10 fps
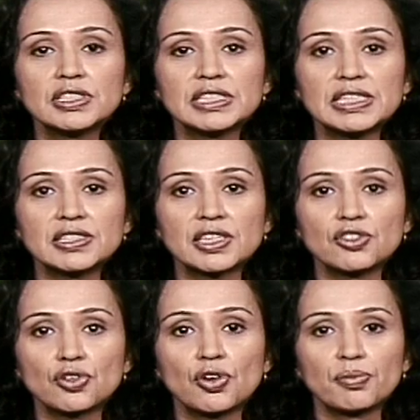Disease
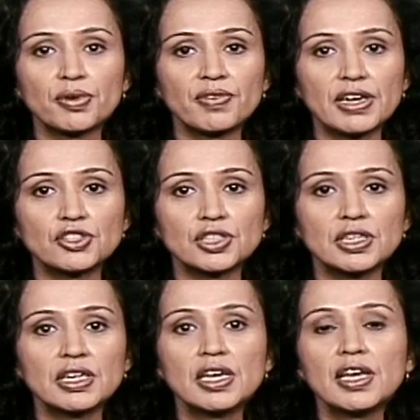Control and Prevention,